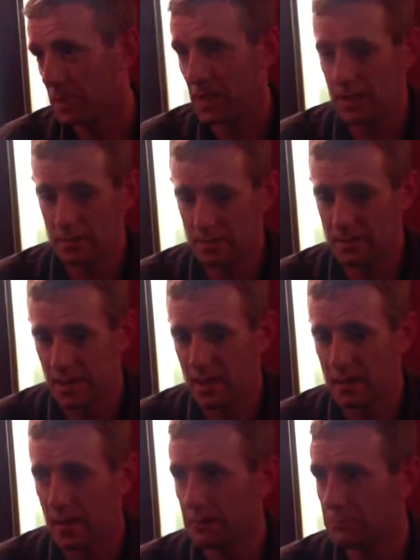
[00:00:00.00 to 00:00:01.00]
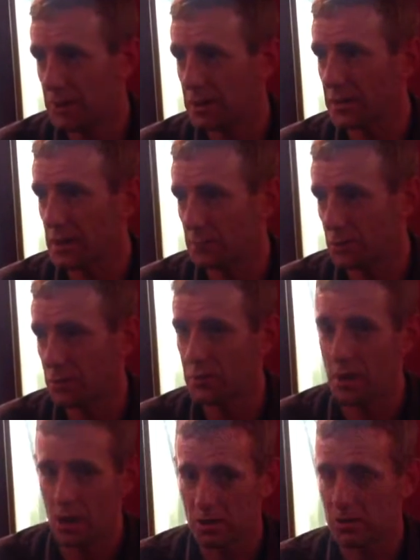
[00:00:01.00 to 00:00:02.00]
and sell that beer that they brewed
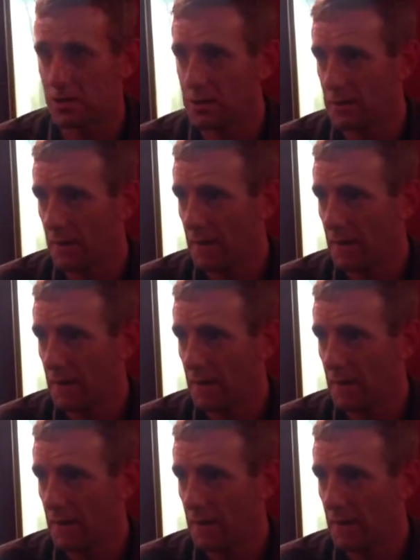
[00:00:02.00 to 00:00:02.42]
on site.